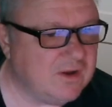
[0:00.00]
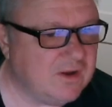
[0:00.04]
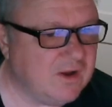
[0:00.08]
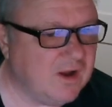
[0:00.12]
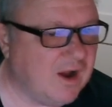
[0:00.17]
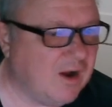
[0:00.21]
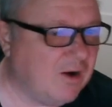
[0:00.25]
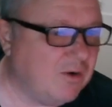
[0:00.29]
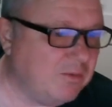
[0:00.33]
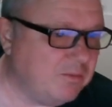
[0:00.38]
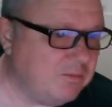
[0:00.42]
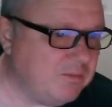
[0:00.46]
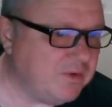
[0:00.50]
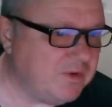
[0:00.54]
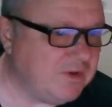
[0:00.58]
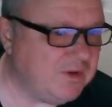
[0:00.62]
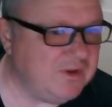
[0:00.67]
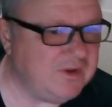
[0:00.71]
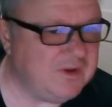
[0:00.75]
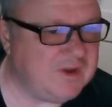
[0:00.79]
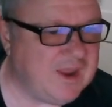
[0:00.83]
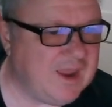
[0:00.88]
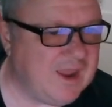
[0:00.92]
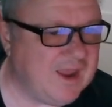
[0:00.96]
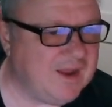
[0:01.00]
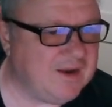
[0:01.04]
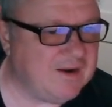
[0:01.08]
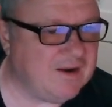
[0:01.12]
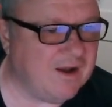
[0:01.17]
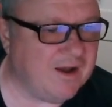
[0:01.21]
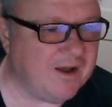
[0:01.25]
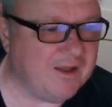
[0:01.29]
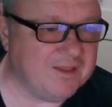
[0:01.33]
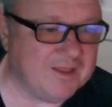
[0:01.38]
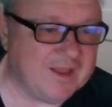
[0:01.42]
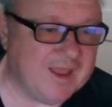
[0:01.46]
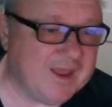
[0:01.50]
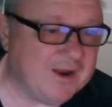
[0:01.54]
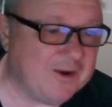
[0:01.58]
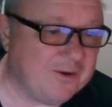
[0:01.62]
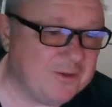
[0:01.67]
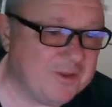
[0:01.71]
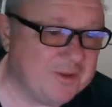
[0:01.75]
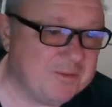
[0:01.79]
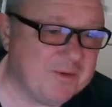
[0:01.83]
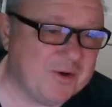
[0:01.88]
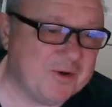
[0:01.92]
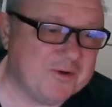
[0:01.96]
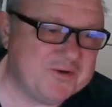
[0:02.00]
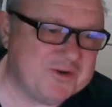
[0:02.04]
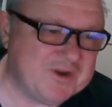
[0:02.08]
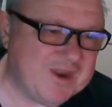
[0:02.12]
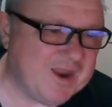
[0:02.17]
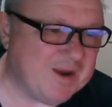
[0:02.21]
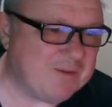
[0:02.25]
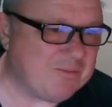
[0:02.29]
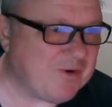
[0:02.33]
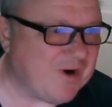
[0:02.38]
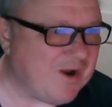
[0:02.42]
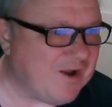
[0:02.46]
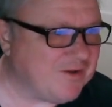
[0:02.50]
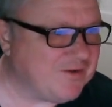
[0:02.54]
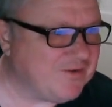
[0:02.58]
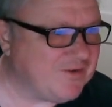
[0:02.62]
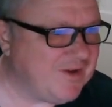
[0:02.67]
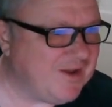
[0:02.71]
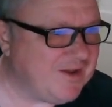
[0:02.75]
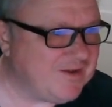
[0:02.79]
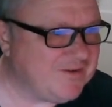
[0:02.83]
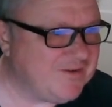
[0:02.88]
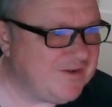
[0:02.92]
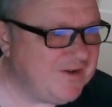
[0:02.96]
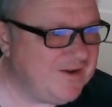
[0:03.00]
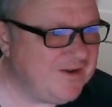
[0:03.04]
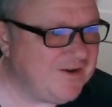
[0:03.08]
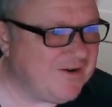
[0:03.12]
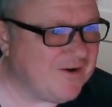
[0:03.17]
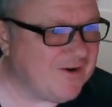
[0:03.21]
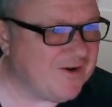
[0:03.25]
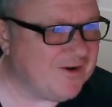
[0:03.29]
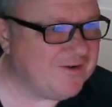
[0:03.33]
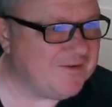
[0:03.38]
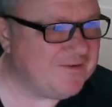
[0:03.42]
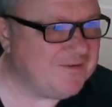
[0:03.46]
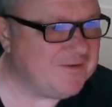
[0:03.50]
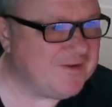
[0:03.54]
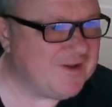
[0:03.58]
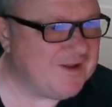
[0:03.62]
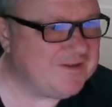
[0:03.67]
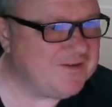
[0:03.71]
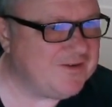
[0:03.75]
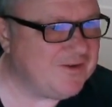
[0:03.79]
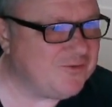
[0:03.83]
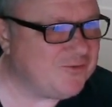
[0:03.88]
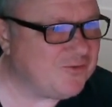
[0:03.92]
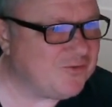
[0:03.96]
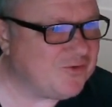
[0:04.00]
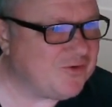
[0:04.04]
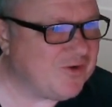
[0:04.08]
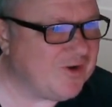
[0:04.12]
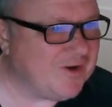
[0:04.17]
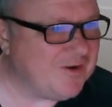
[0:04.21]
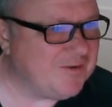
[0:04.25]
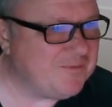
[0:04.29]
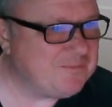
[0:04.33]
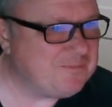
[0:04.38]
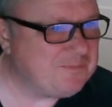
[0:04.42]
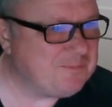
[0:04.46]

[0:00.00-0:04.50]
Oh, you can't on LAN only mode. You can't browse the SD card. Well, that's interesting.